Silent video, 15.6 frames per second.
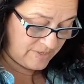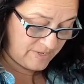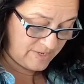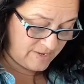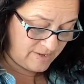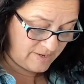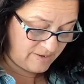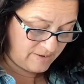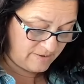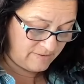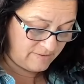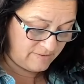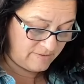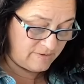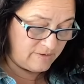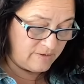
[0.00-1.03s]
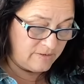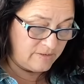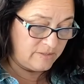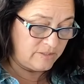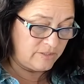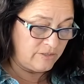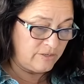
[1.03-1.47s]
Yeah.
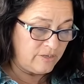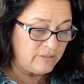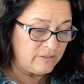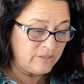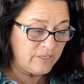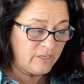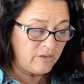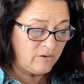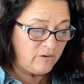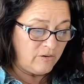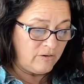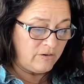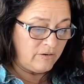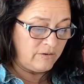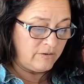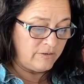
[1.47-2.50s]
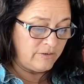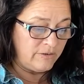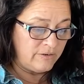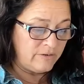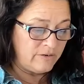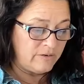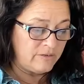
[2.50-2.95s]
So you gotta look at all
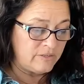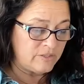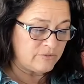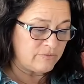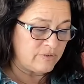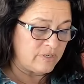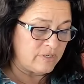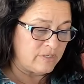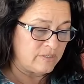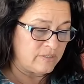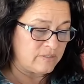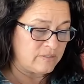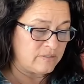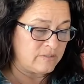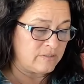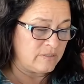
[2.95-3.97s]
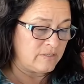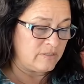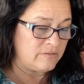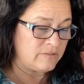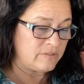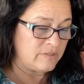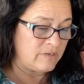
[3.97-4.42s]
your contracts that
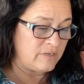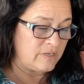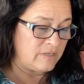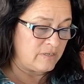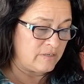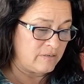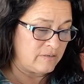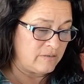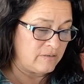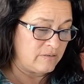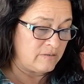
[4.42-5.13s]
you signed.